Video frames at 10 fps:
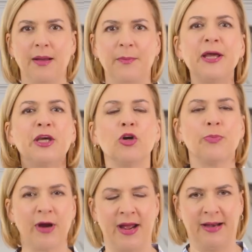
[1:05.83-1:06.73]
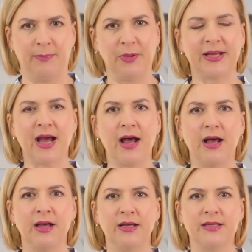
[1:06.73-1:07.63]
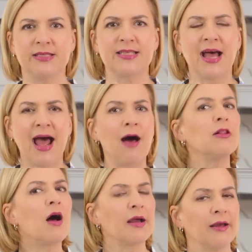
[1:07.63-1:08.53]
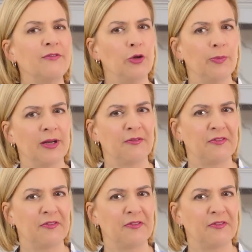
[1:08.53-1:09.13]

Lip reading: pick your brain because how long have you been a